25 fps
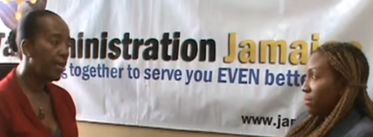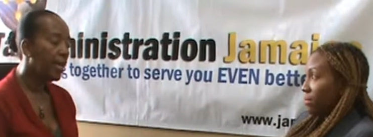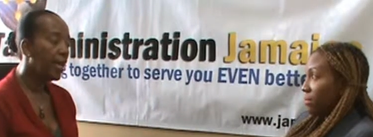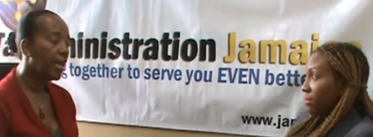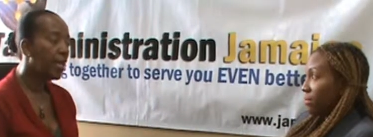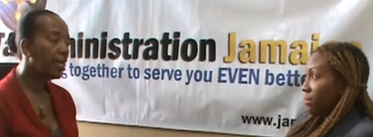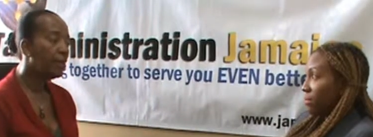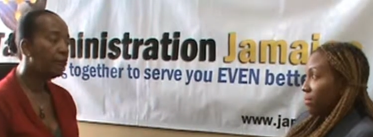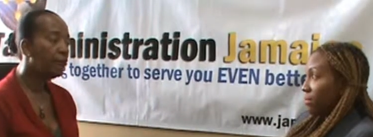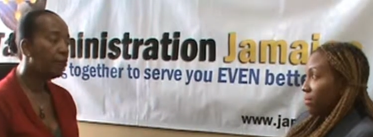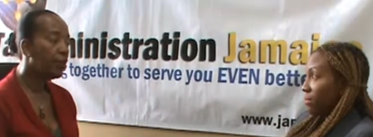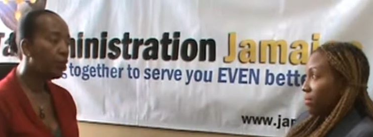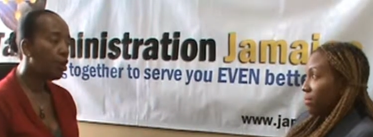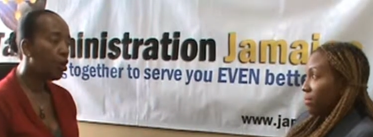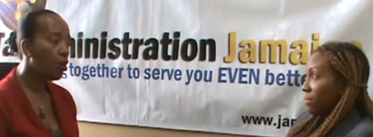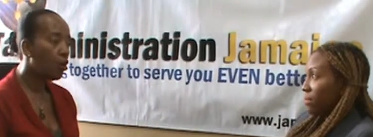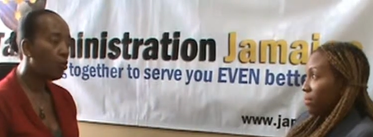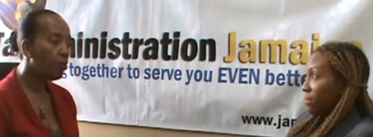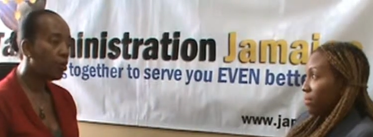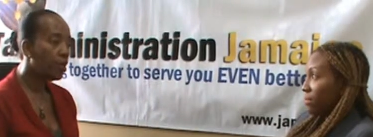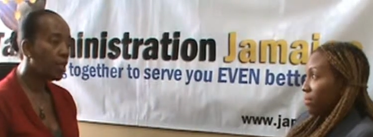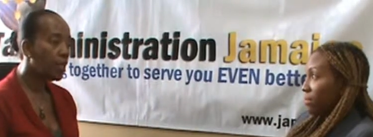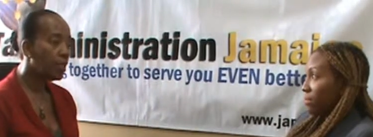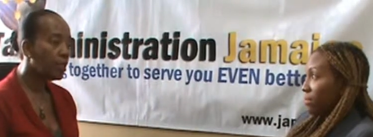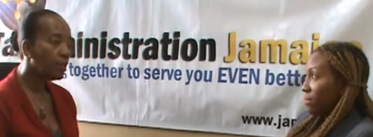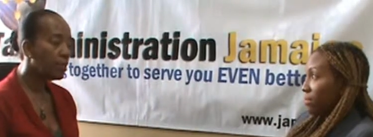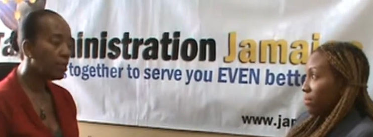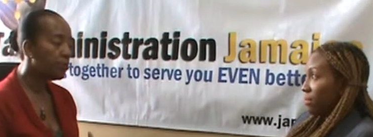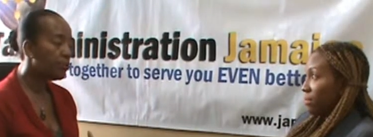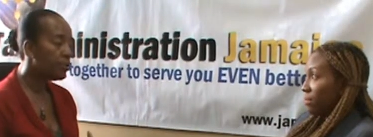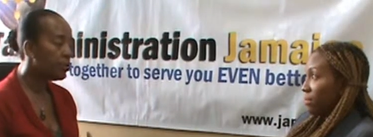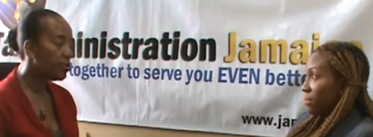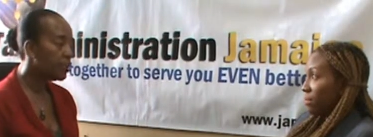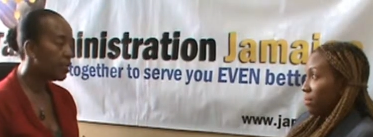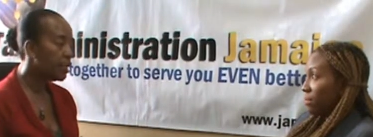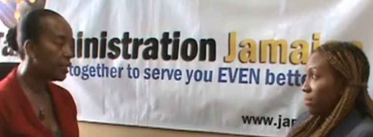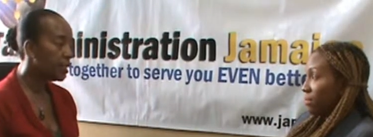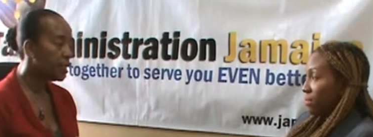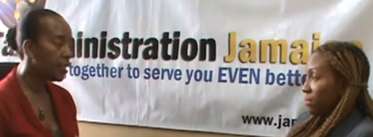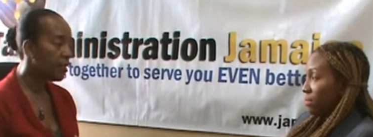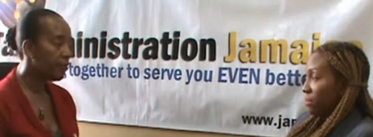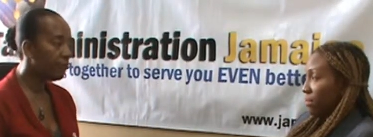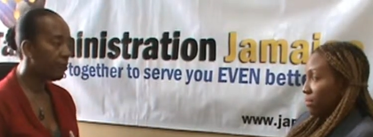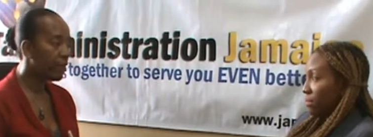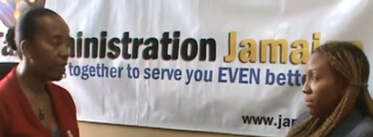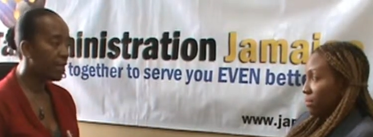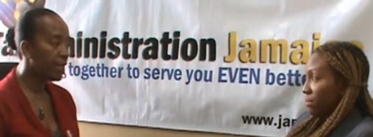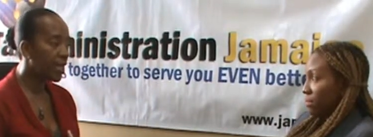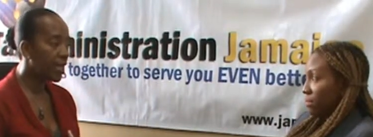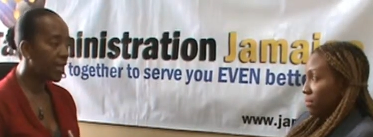Speaker 1: And for companies, some persons have
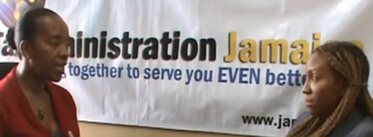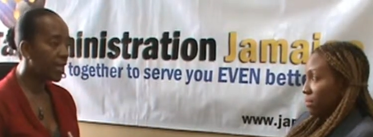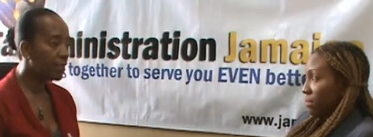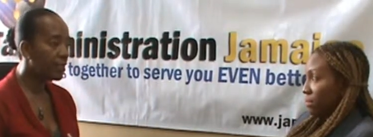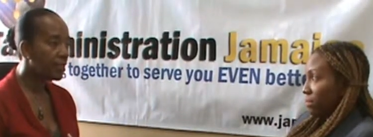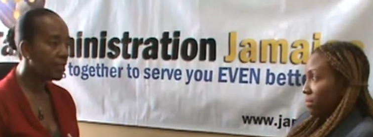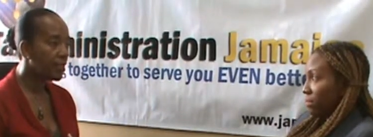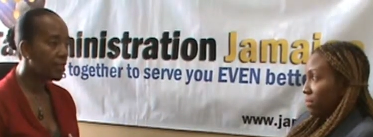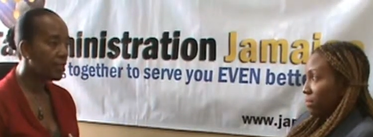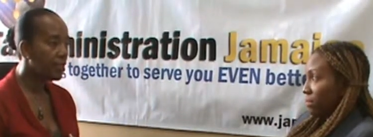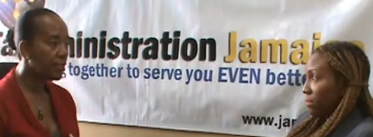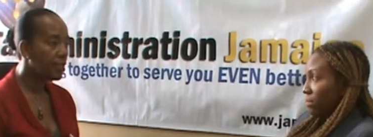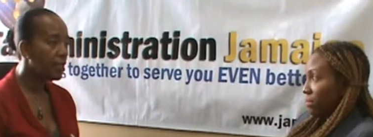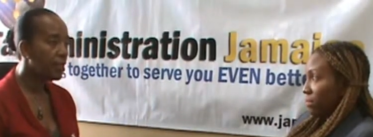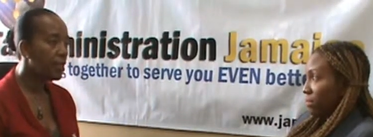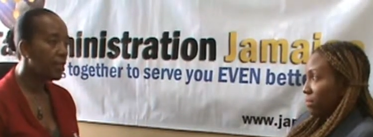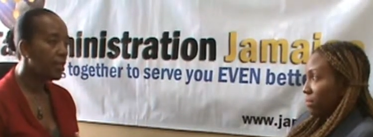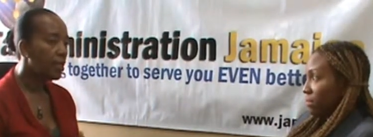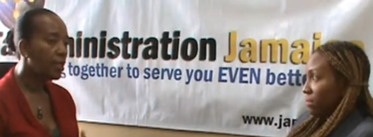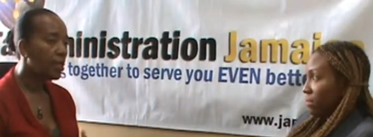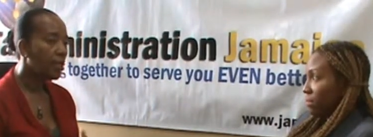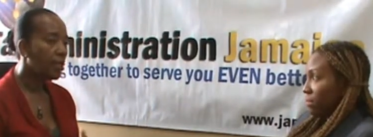been asking,